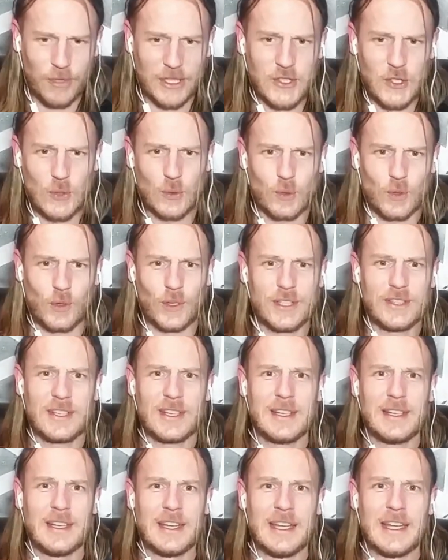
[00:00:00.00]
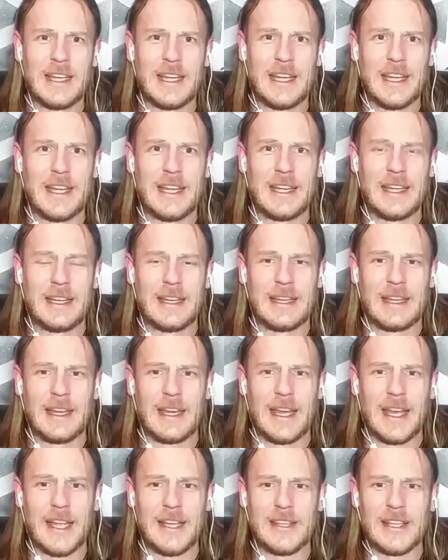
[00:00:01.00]
original content
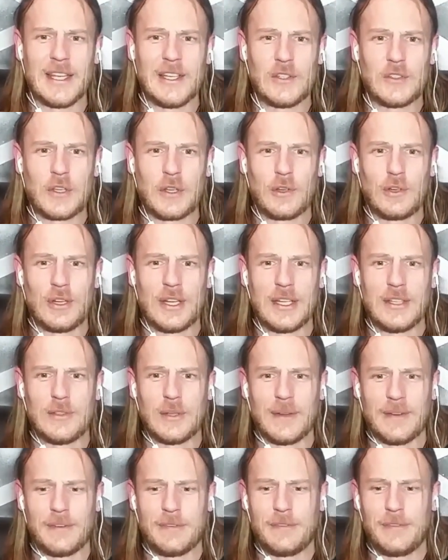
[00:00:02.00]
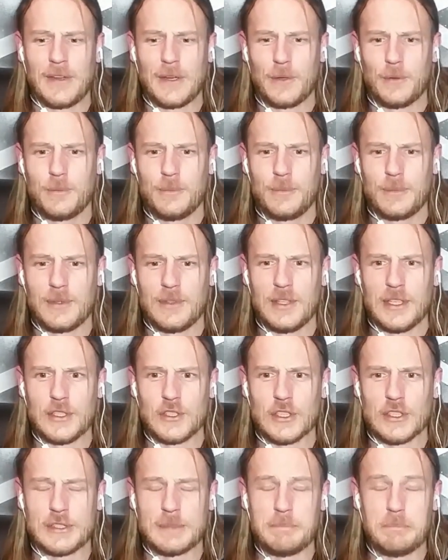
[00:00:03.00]
and then turn it into a film
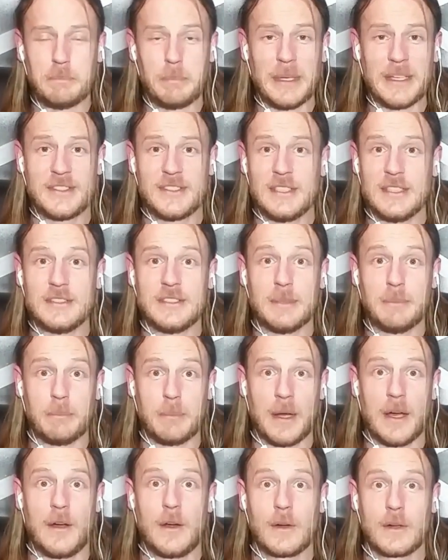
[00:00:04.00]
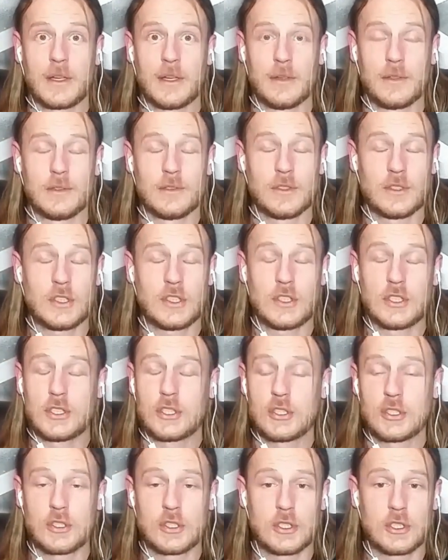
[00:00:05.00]
that just misses the mark
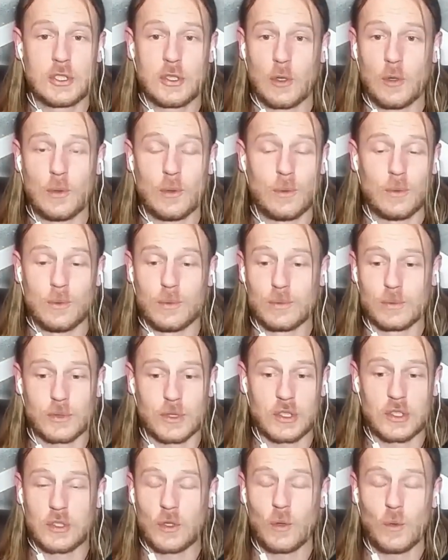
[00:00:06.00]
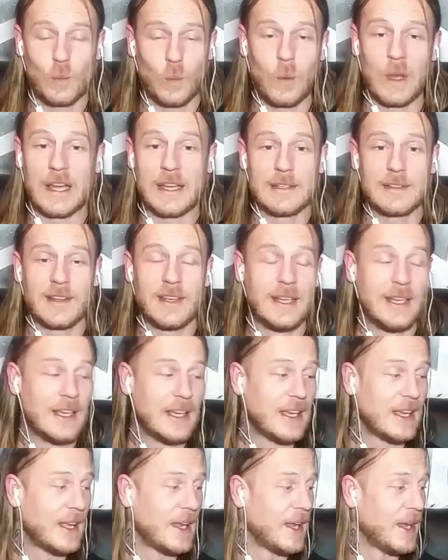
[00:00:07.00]
so so widely.
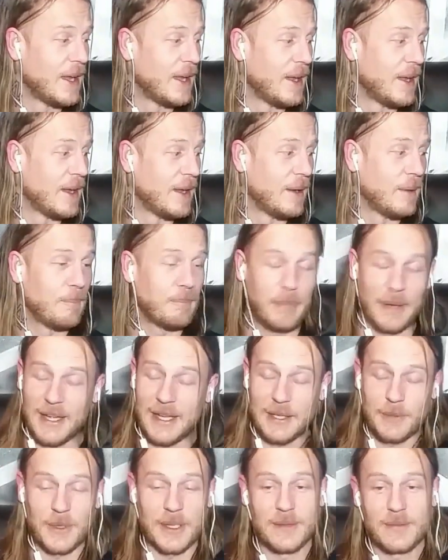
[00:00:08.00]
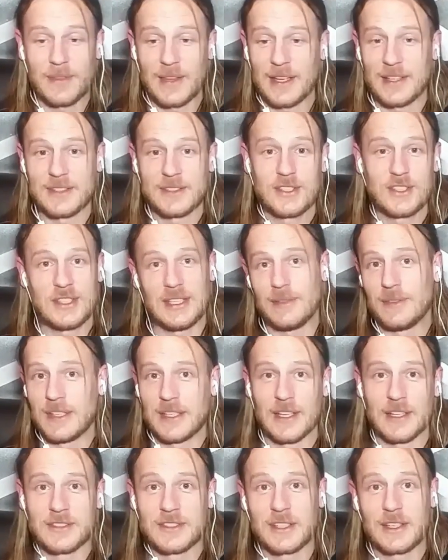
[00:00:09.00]
But anyway, that's
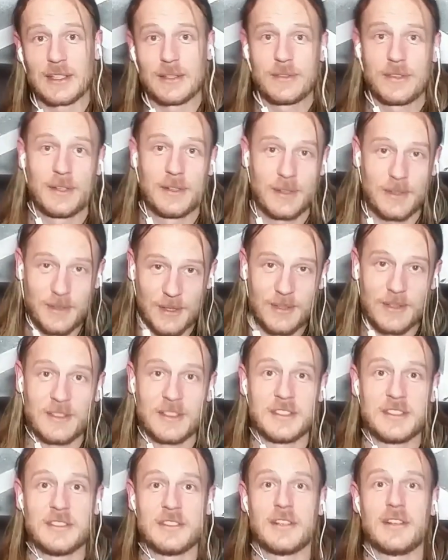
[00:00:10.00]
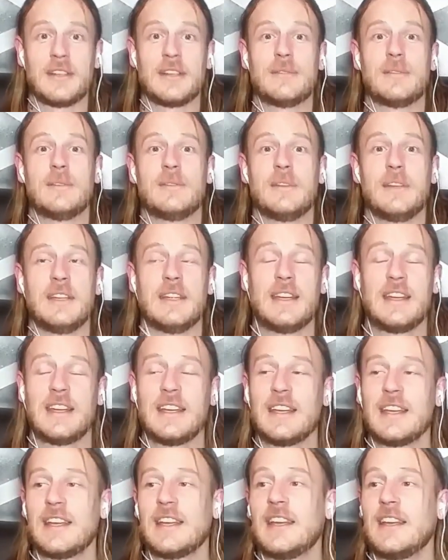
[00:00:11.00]
Stephen King's life. This is the life of Lee.
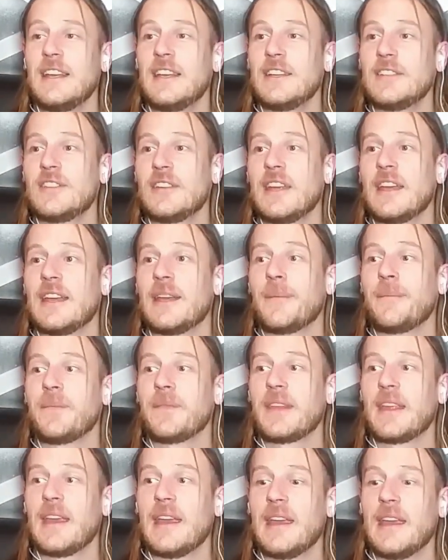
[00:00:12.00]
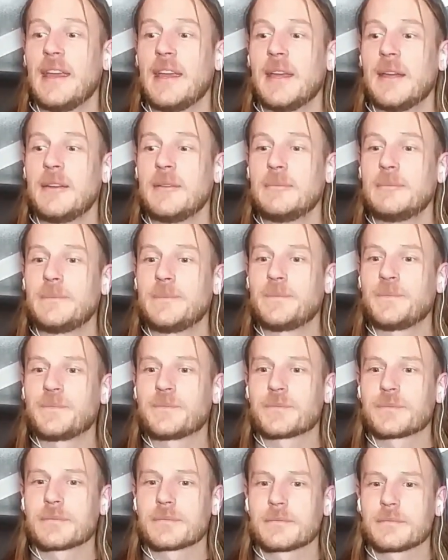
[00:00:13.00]
So yeah,
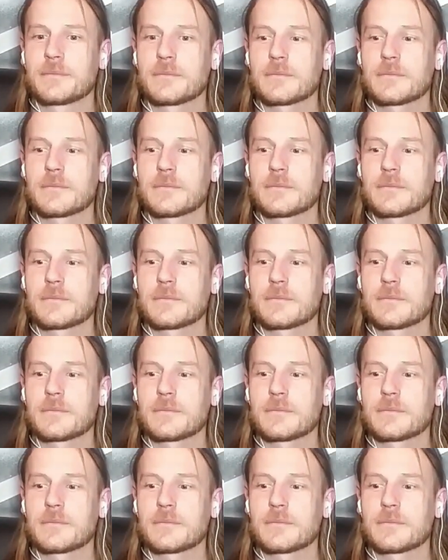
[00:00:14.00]
um,